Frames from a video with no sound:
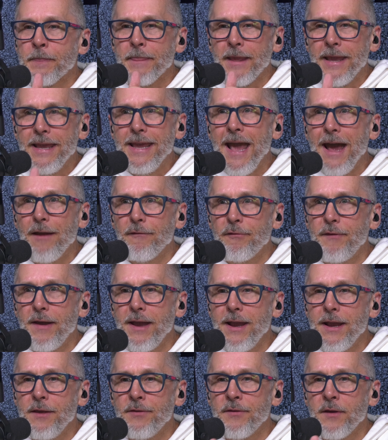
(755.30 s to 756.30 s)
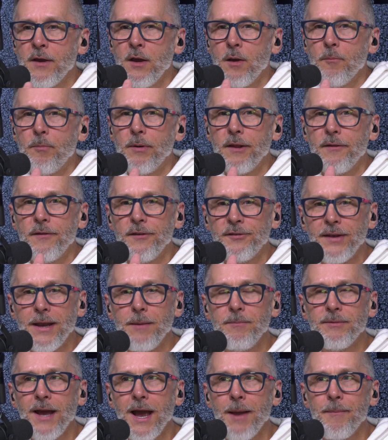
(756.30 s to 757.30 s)
he had faith, but at the
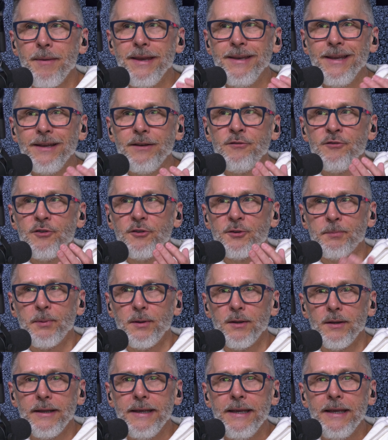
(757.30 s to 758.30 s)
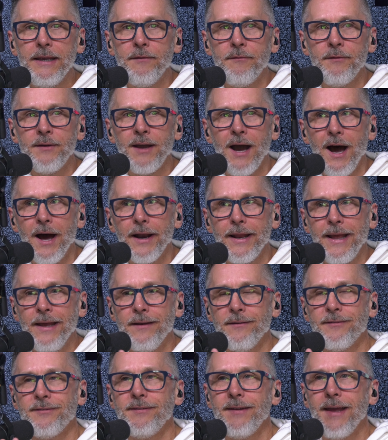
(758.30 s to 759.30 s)
same time, he didn't just believe God
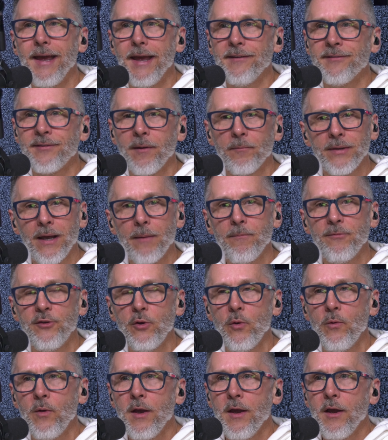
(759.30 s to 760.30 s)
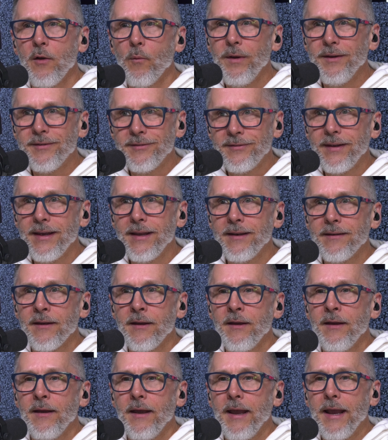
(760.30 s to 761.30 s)
and sit. Sometimes you, we sit
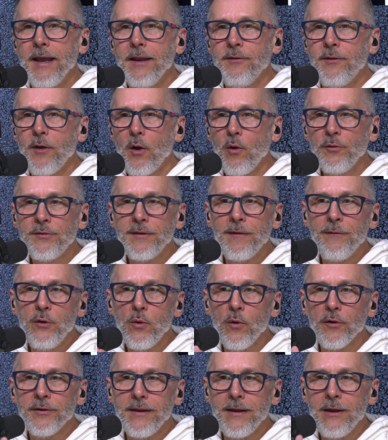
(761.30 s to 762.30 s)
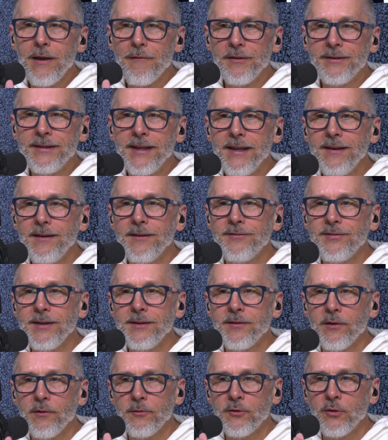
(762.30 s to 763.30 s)
in those, if you, are, you have the tendency
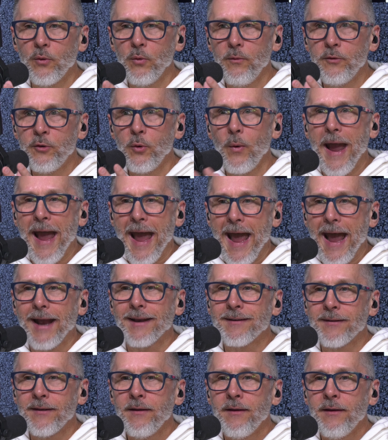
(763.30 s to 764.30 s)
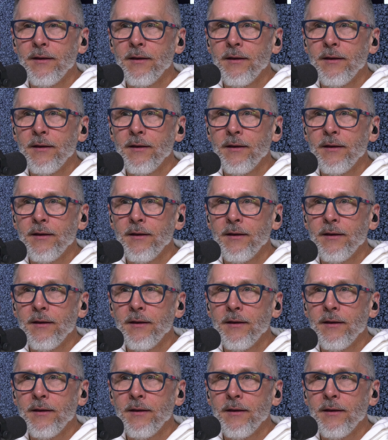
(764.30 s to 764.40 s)
to, to, to act,